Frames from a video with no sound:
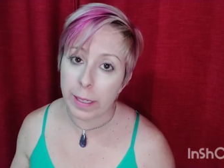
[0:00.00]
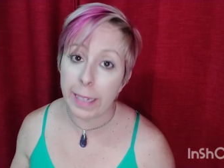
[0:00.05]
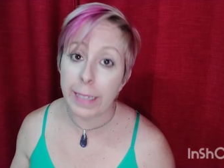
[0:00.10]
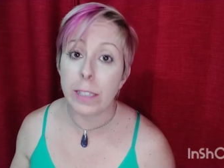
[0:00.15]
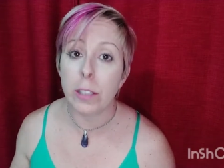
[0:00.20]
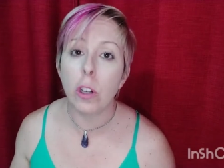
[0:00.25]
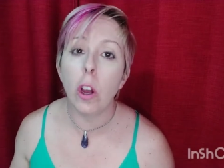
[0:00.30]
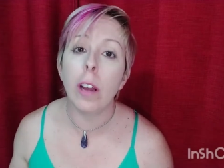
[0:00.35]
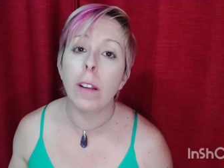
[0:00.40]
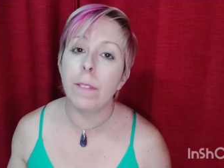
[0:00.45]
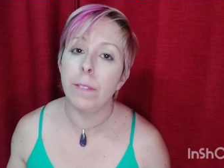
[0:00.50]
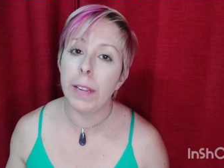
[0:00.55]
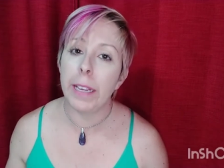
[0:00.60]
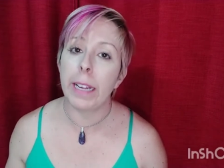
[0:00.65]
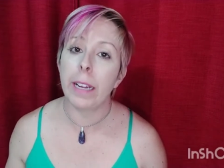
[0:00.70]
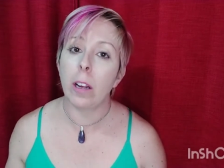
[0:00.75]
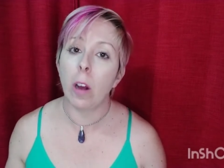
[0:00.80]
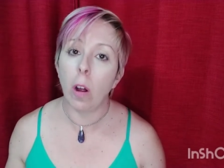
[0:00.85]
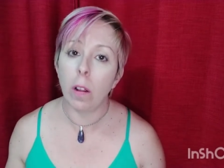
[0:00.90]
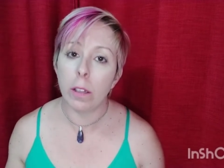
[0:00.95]
It's not
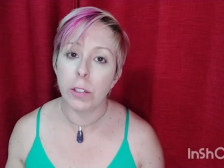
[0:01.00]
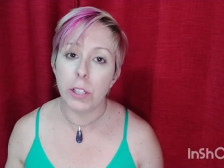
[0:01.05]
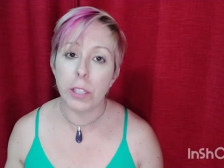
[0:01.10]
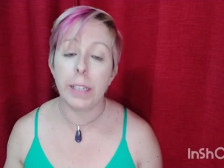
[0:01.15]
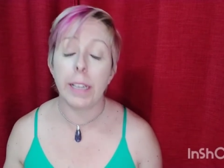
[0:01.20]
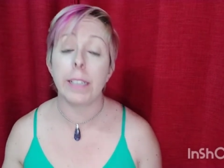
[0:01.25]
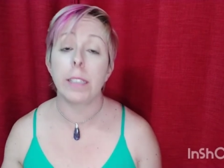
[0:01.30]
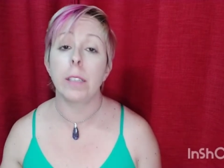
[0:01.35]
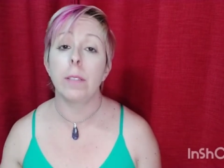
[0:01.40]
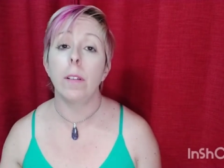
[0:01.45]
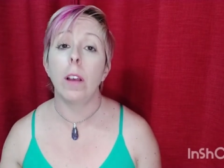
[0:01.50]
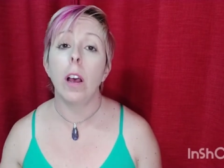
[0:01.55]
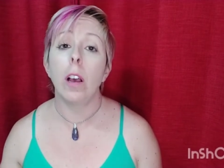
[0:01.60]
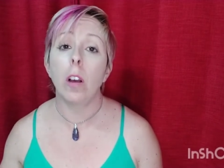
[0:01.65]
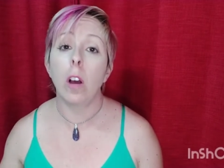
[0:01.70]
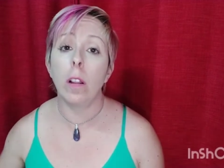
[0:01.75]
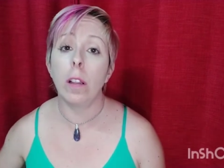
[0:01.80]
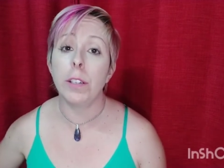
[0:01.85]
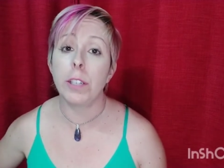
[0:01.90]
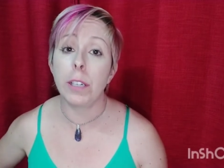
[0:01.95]
vegan collagen, it's
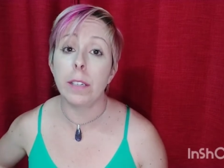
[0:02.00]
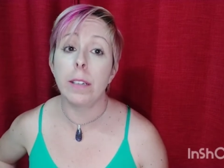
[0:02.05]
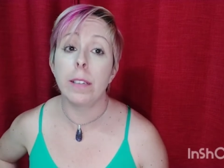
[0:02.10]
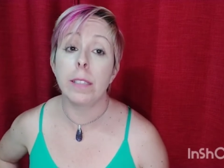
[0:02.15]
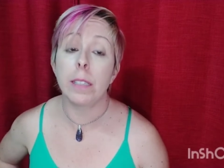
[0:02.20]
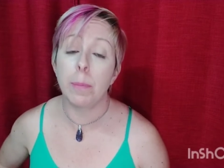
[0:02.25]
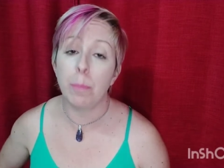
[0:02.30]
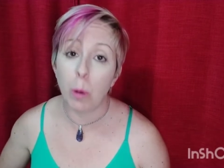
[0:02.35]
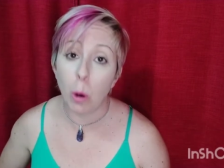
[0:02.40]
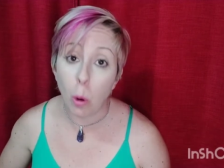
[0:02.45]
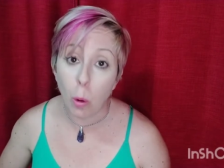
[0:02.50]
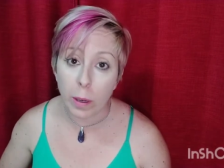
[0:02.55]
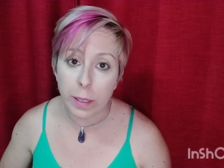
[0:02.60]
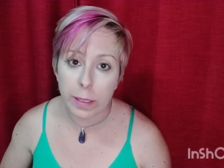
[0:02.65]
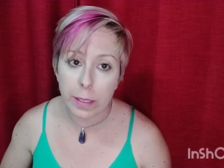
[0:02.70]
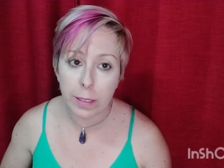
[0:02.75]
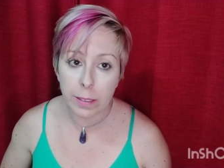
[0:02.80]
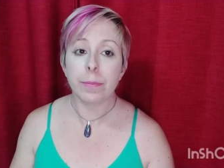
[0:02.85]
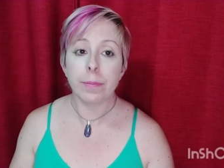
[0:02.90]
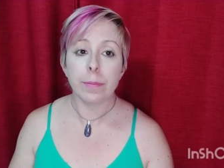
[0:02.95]
collagen support.
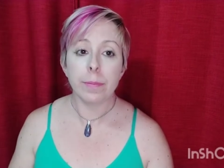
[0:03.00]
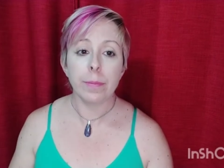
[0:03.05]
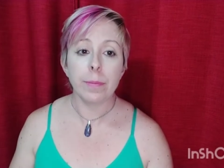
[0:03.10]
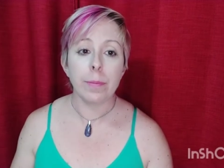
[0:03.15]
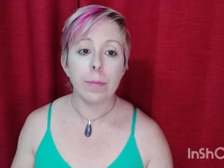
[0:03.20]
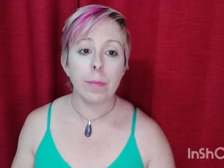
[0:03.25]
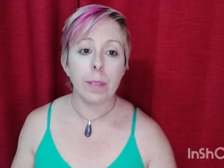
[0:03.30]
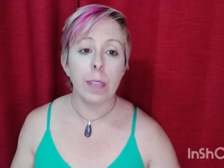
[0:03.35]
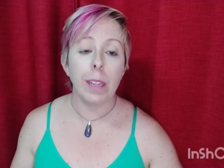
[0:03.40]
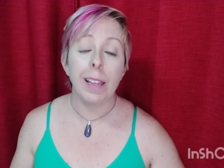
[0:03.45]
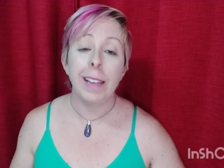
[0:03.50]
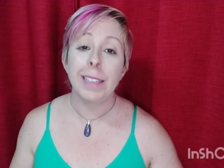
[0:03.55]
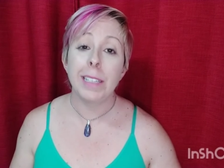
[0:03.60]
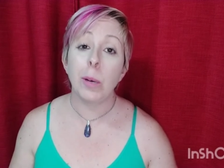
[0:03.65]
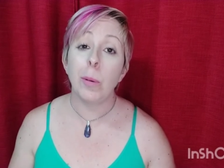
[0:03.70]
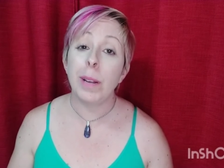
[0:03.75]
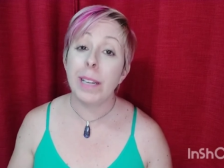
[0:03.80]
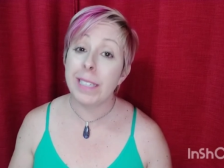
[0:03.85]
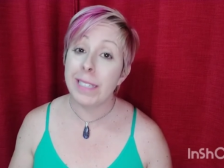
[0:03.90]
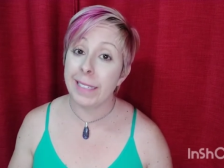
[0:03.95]

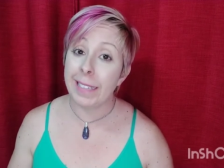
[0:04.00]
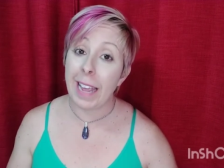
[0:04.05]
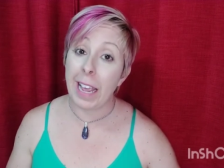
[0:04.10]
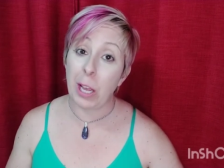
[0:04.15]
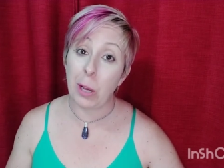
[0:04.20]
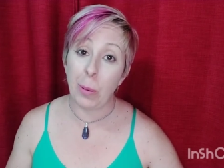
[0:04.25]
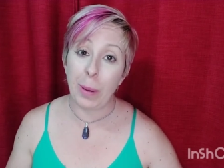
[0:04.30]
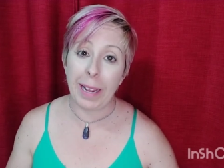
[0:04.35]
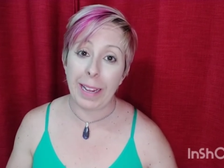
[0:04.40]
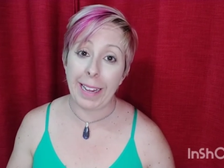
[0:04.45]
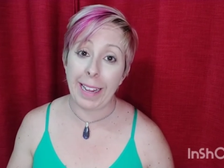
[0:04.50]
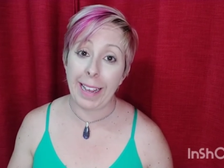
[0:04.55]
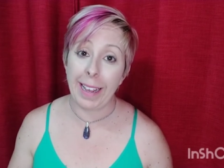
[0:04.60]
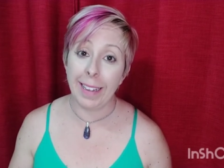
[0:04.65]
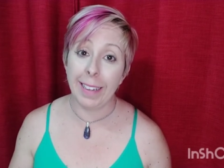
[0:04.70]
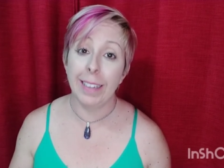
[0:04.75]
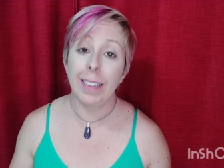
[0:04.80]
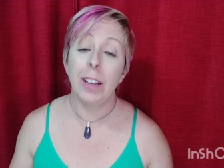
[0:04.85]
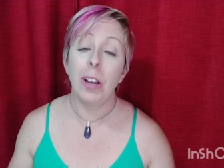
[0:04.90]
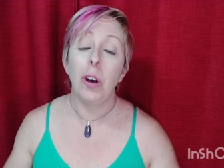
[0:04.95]
So what is the takeaway
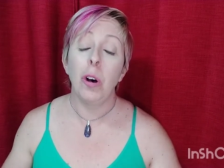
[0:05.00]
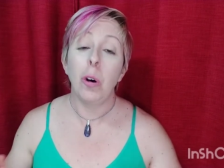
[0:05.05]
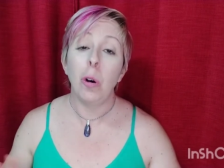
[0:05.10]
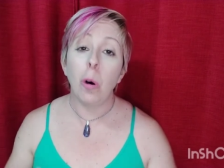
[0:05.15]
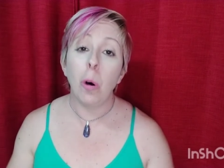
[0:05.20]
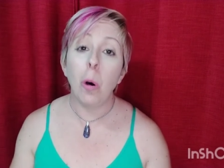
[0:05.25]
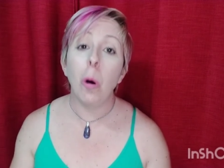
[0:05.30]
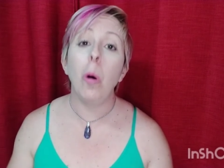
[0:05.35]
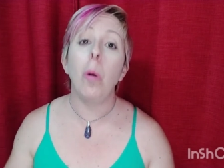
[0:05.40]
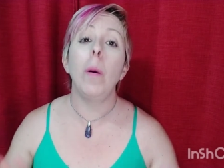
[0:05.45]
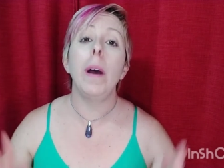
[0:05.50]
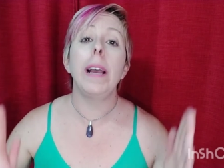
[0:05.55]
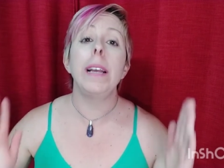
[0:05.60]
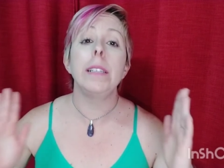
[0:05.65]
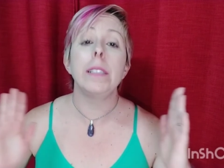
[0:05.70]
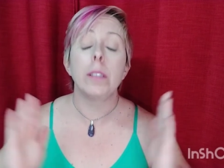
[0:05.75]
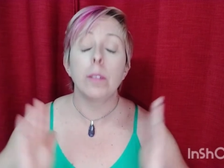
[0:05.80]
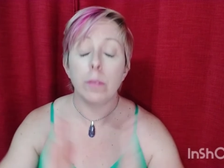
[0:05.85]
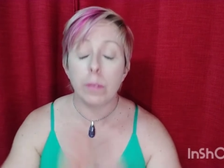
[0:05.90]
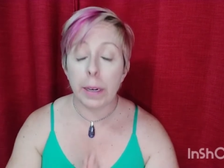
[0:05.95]
here?
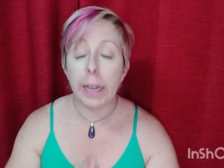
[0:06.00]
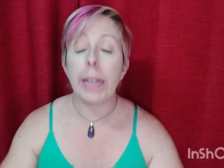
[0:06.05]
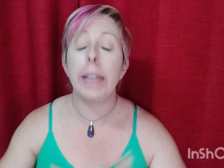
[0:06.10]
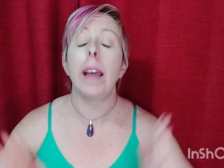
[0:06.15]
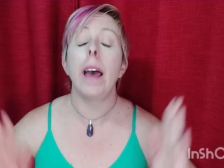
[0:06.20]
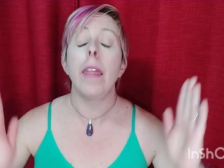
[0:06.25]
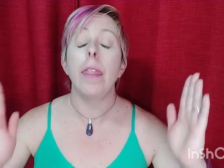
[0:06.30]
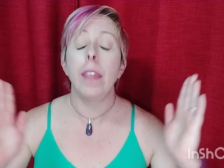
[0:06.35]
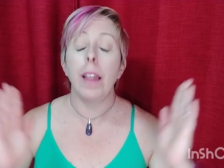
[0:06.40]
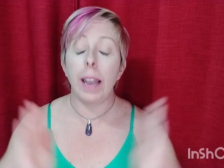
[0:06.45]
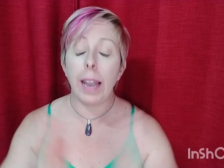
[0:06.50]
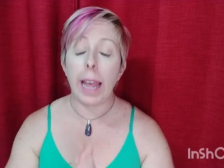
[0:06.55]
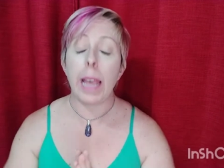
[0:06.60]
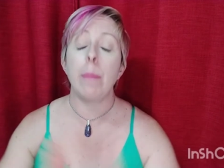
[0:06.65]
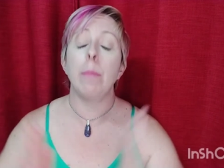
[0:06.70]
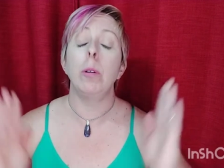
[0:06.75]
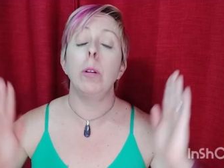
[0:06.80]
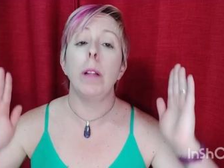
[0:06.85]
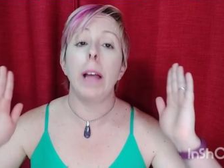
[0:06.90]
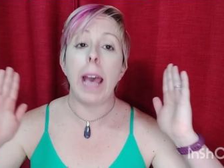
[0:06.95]
Always read the
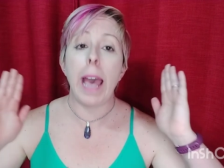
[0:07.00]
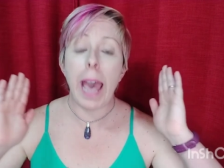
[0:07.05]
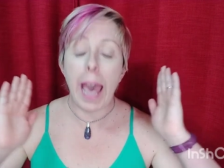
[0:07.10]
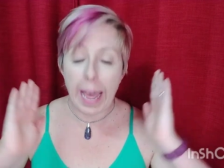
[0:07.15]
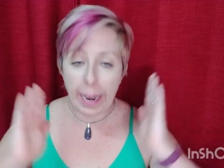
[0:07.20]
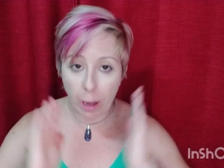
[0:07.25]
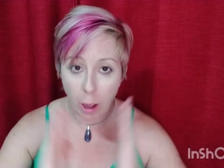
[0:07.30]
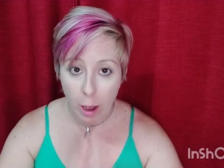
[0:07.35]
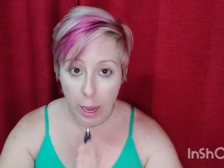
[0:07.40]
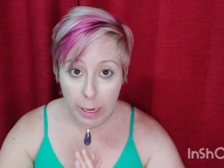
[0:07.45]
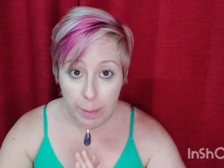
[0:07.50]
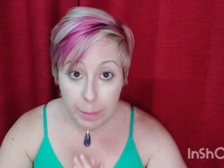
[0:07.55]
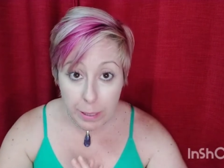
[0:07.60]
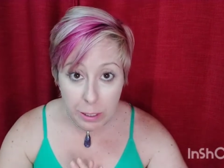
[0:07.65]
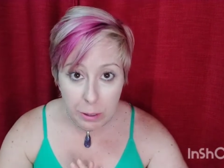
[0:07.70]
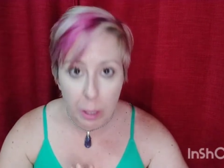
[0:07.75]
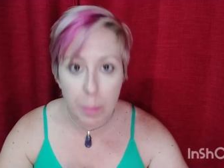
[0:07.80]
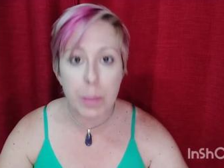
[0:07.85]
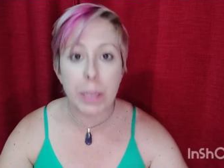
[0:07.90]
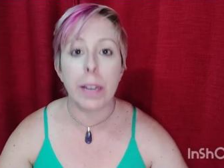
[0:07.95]
label and item
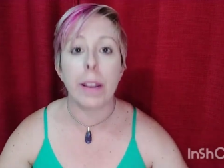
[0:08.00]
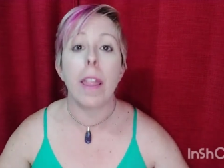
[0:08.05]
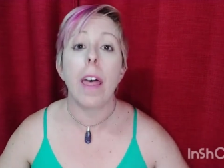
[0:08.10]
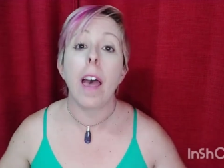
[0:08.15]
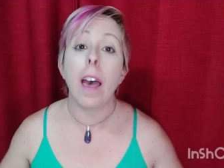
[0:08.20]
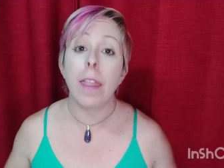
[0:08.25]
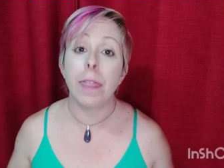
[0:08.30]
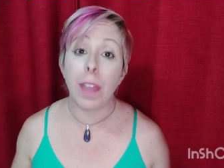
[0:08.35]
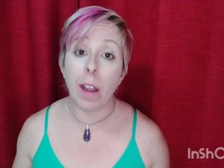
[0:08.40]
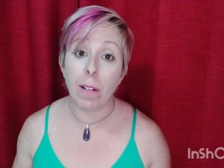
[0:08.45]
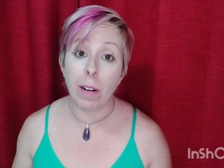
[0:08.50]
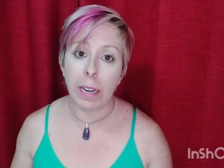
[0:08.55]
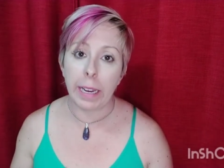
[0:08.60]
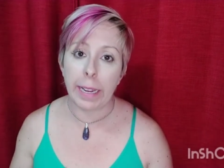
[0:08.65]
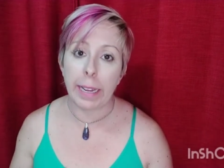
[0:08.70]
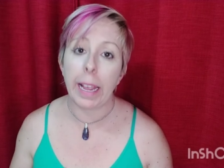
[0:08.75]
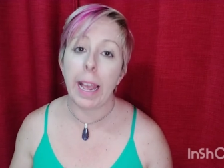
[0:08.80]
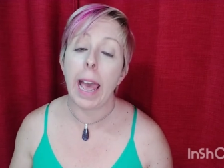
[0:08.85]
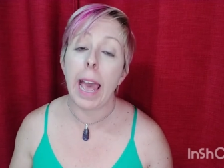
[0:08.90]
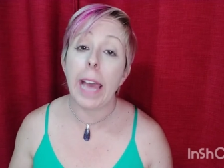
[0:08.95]
description
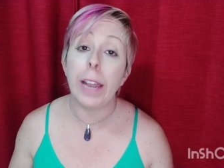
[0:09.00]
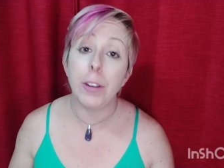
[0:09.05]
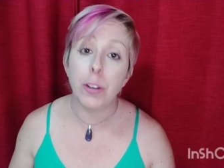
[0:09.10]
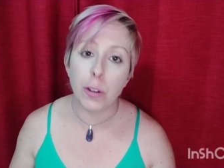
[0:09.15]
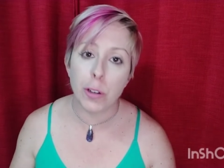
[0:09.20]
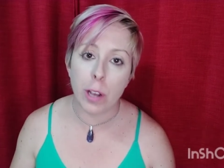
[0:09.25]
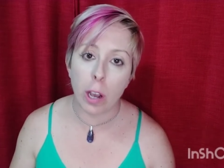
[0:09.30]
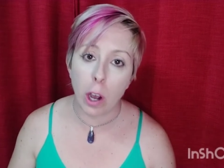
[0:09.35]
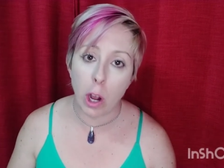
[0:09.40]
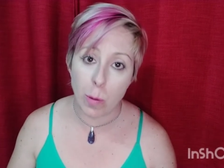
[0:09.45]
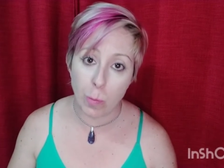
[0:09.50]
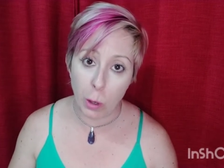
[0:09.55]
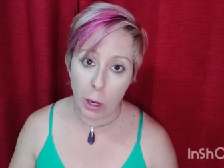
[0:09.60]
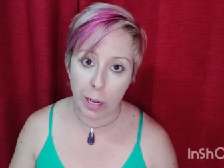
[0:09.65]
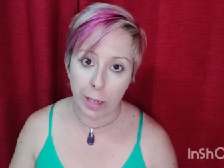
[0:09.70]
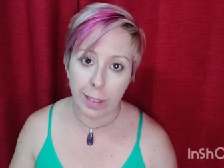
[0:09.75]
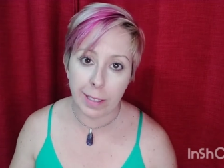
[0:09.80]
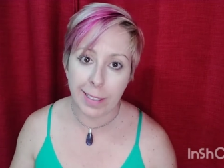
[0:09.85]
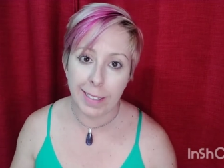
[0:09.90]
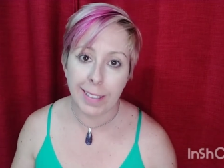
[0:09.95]
thoroughly and do your
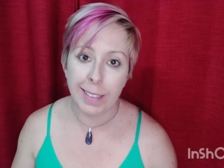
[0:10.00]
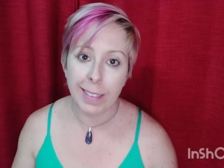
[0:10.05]
homework.